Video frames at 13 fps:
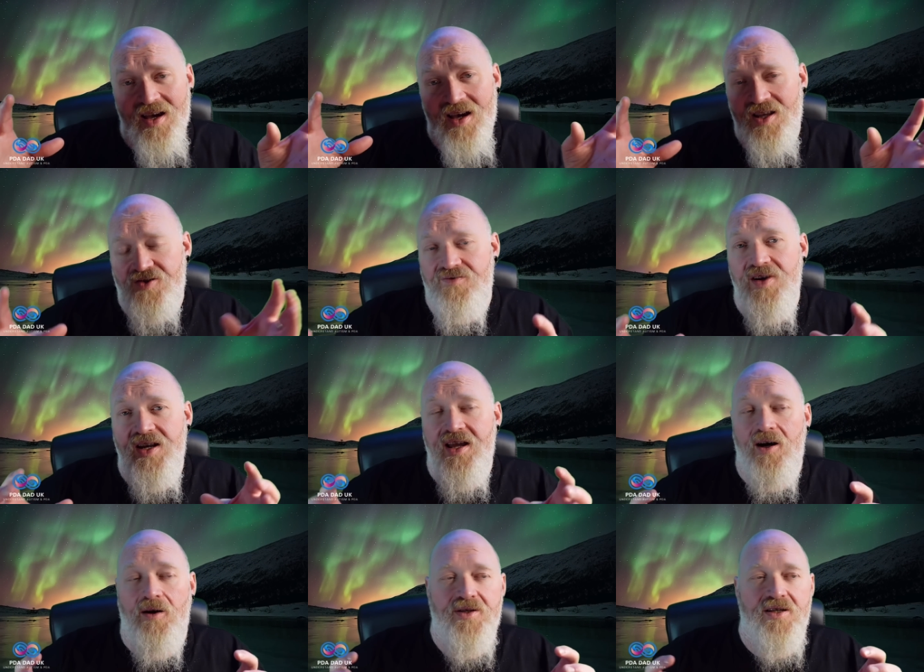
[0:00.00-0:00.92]
And it's really
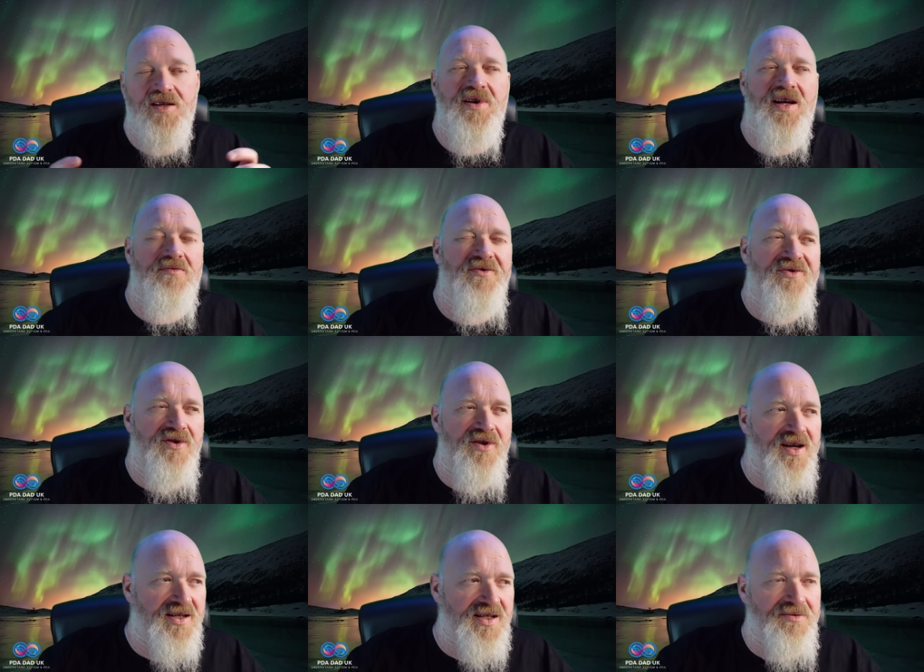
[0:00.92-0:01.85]
helped her to become a
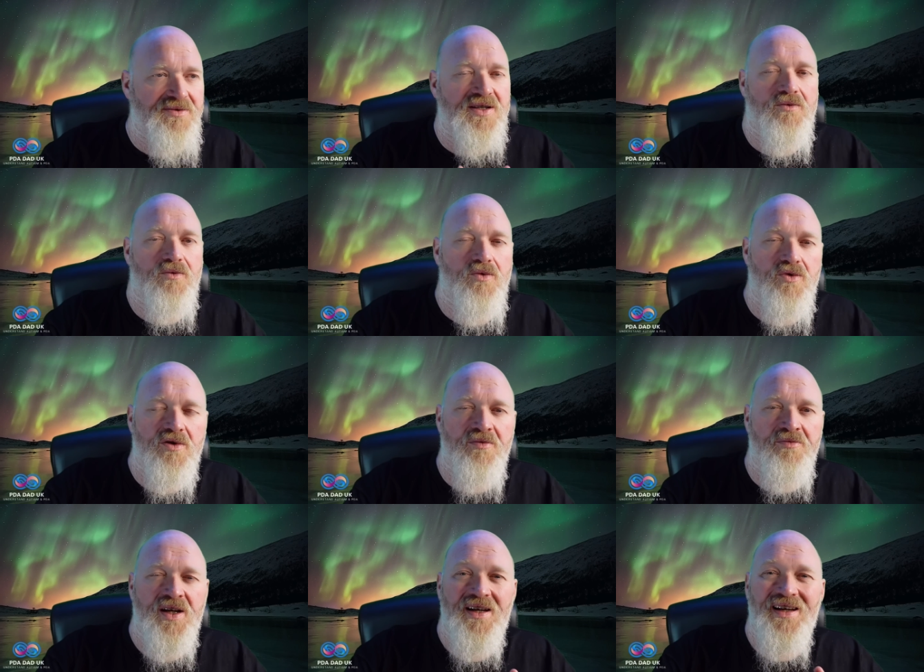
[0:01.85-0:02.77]
very accepting,
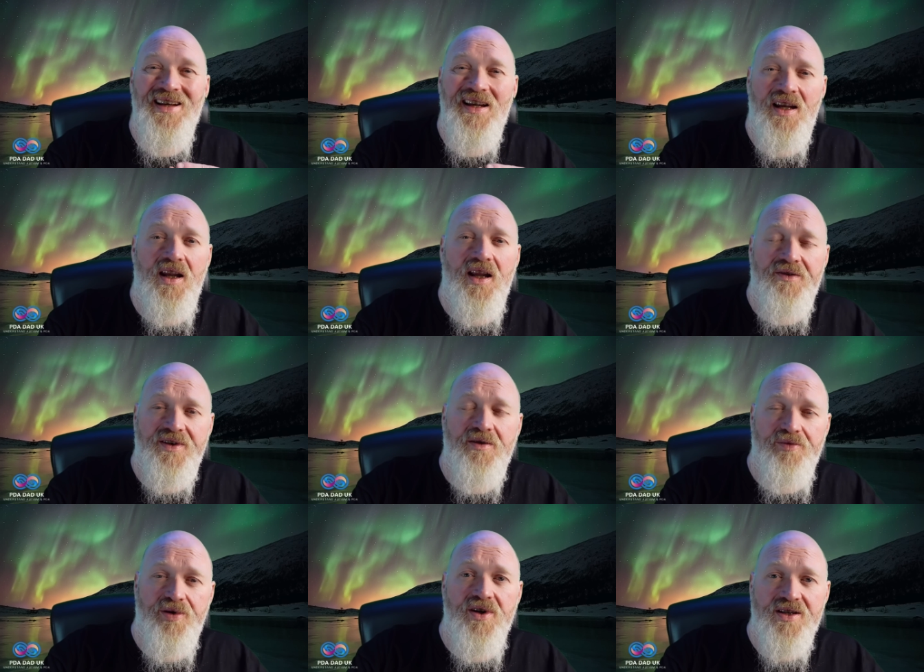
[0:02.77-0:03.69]
warm,
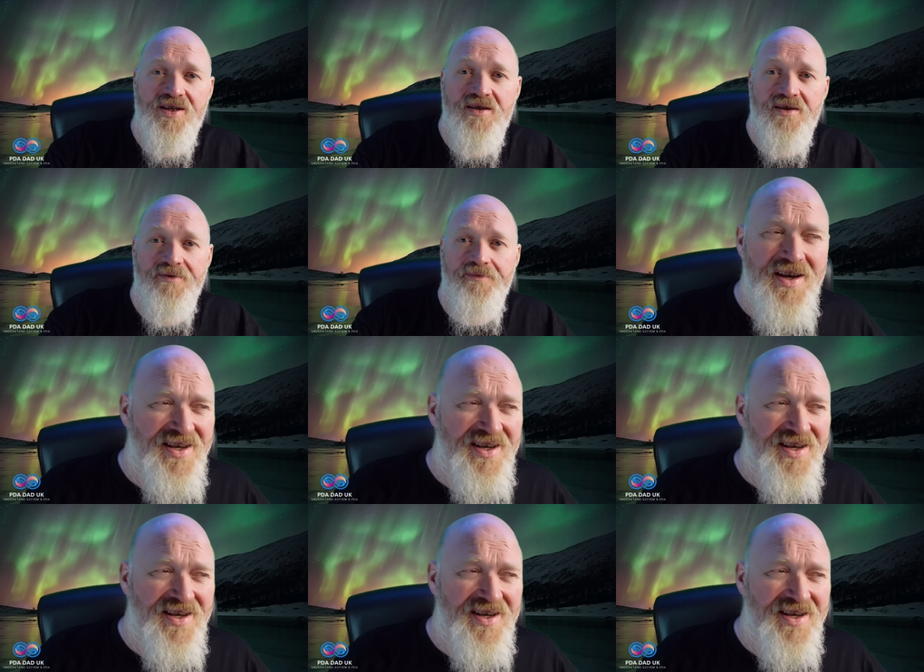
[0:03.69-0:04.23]
loving person.